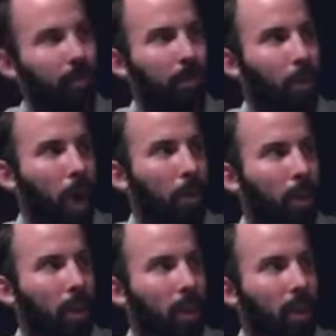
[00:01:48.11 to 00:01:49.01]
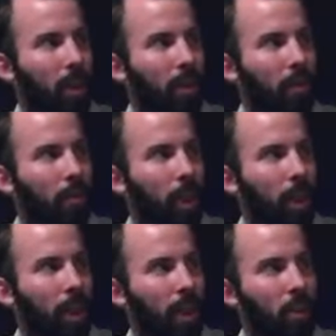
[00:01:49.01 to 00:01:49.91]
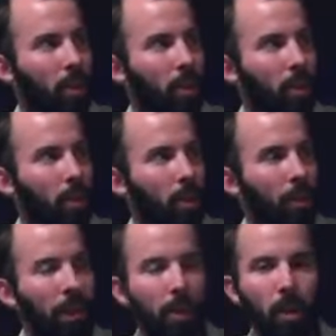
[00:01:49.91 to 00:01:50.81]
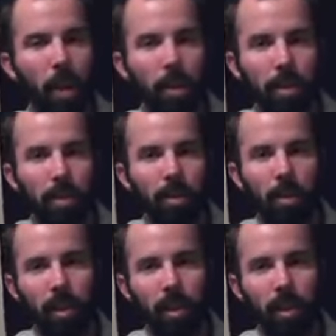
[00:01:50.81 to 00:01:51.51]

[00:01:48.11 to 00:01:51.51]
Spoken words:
probably in the next 3 or 4 months.